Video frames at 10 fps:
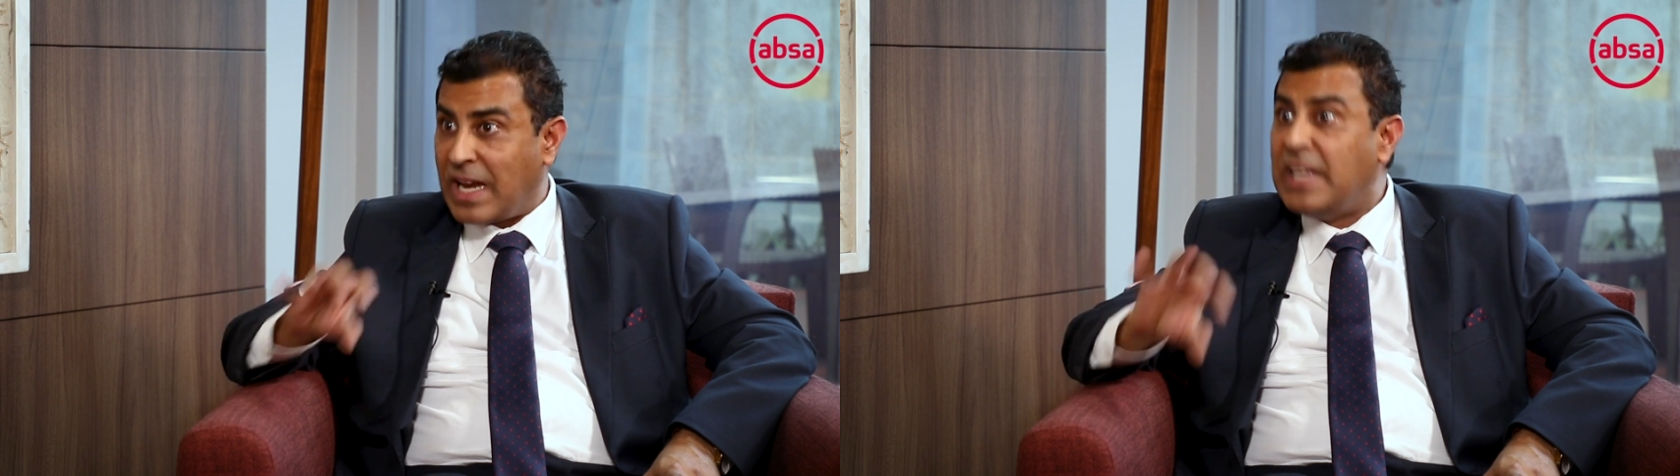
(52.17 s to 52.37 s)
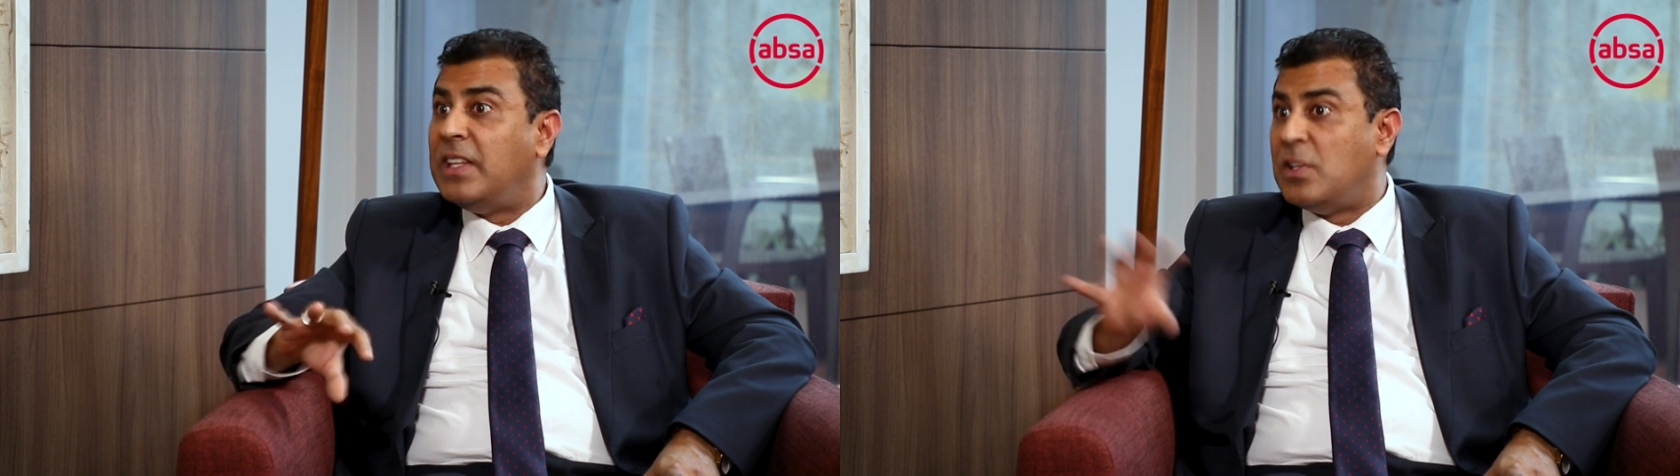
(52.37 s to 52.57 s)

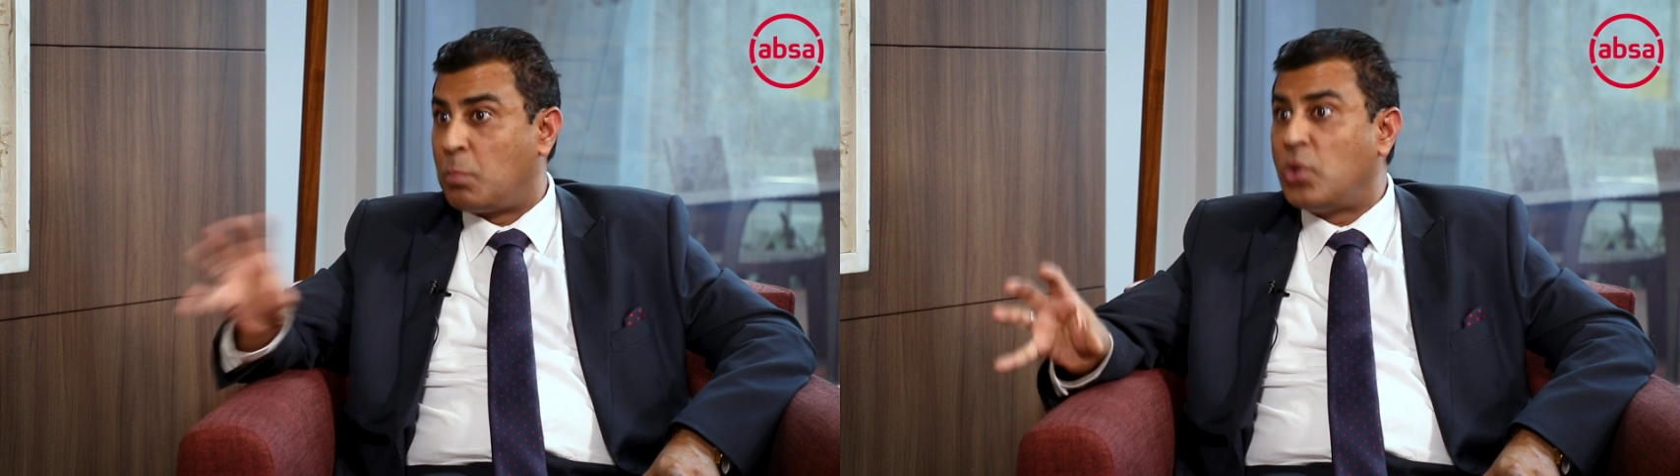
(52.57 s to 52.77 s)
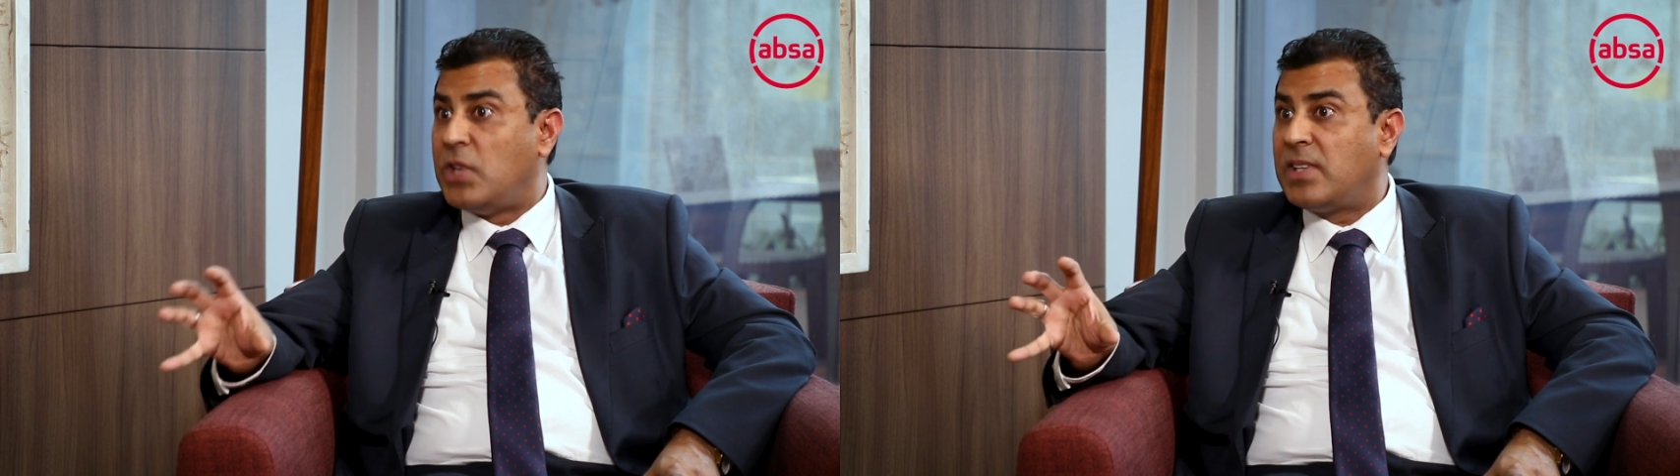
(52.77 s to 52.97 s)
and in these
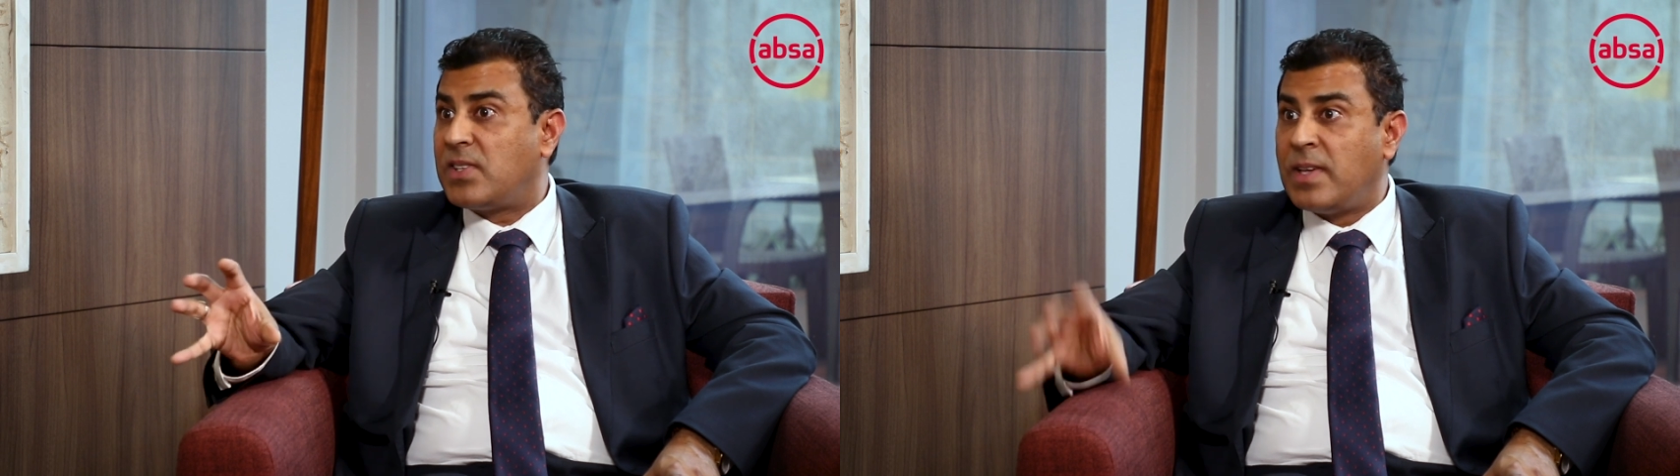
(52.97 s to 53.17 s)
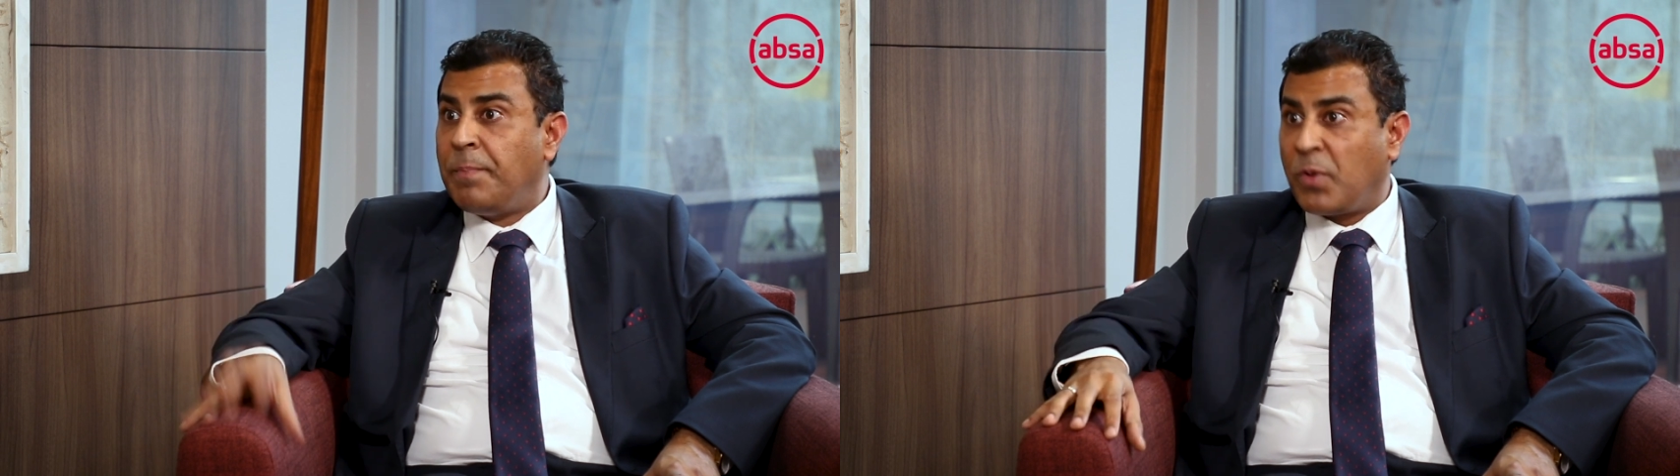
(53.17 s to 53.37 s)

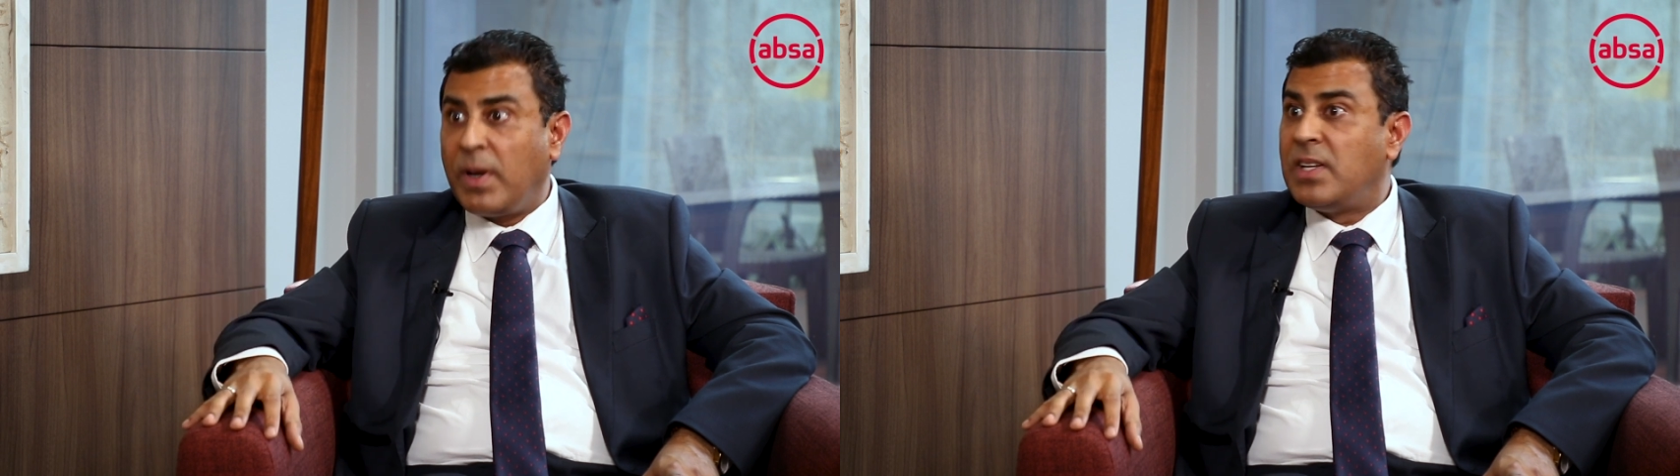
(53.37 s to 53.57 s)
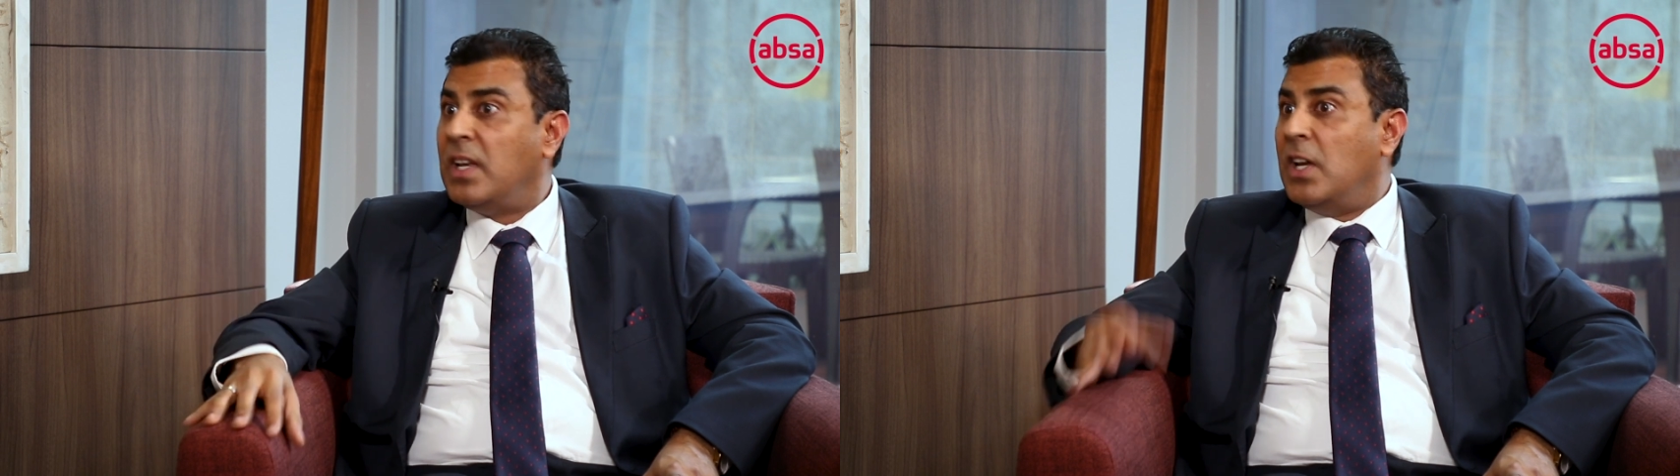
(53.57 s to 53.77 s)
projects, right?